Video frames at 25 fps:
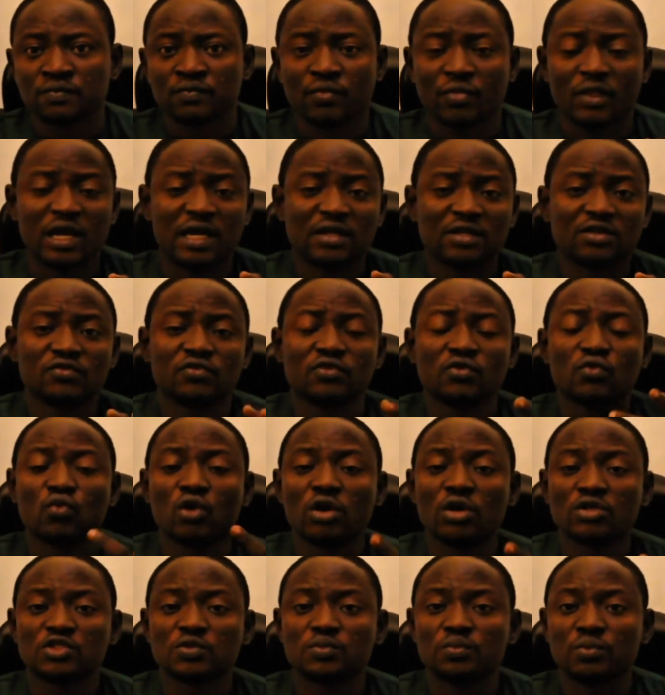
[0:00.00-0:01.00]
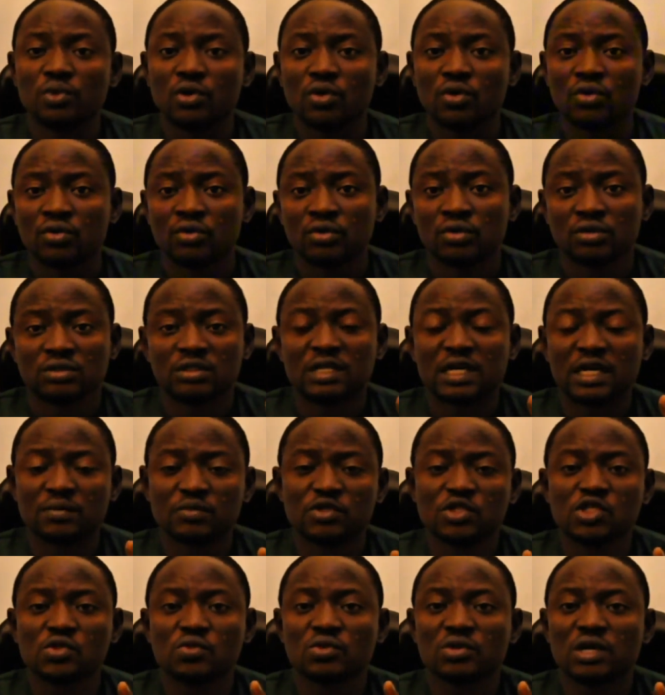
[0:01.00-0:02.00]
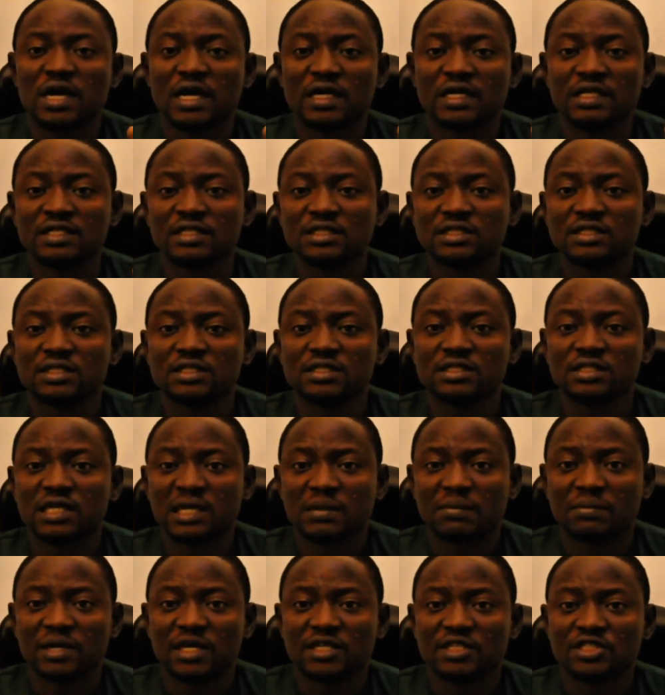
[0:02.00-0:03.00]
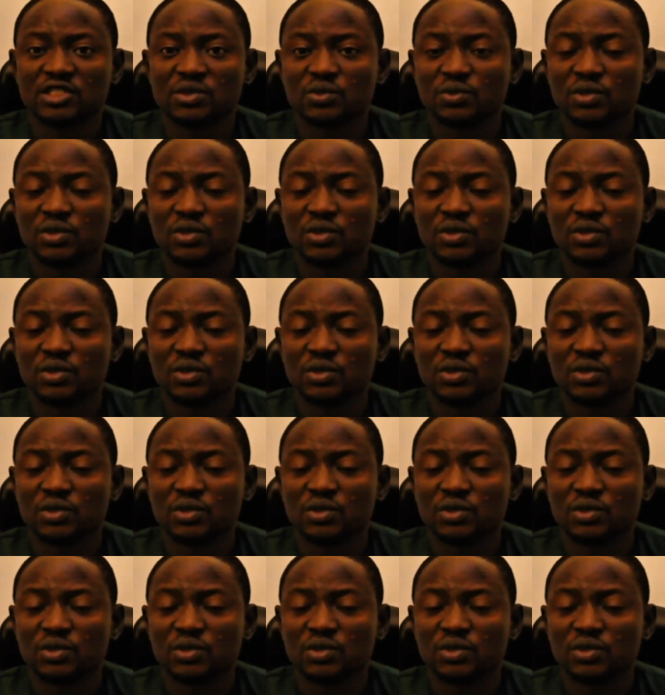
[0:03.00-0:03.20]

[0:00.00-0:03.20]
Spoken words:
And if you want more, that means you can increase that battery.